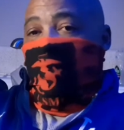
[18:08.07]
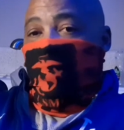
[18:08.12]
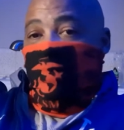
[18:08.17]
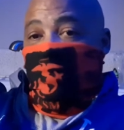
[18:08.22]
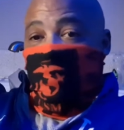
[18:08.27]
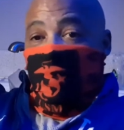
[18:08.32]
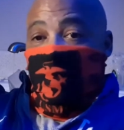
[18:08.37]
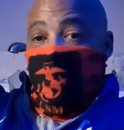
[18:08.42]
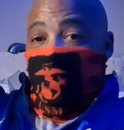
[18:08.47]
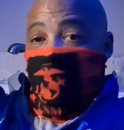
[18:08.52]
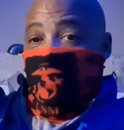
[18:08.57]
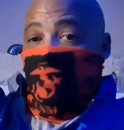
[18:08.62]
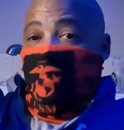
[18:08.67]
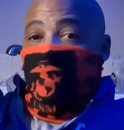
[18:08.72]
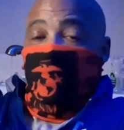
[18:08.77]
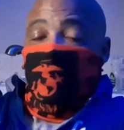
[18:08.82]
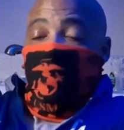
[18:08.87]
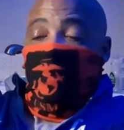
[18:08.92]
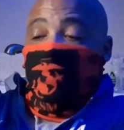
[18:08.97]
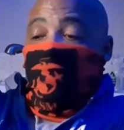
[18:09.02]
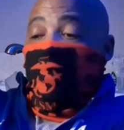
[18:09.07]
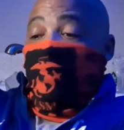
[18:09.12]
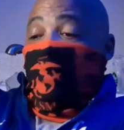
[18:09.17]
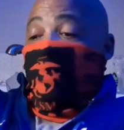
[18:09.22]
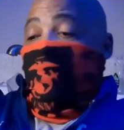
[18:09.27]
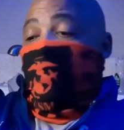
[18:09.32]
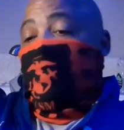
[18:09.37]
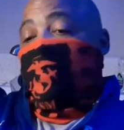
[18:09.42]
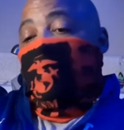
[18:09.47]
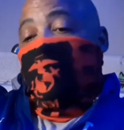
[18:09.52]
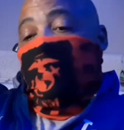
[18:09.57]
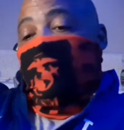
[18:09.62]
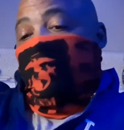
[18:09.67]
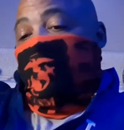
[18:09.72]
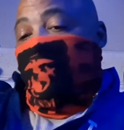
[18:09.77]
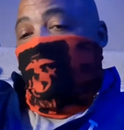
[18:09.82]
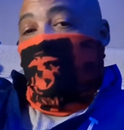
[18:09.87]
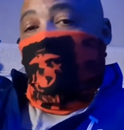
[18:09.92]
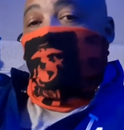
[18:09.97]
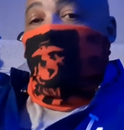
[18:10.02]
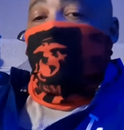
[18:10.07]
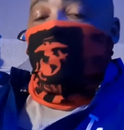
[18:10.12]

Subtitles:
side kind of thing. Yeah,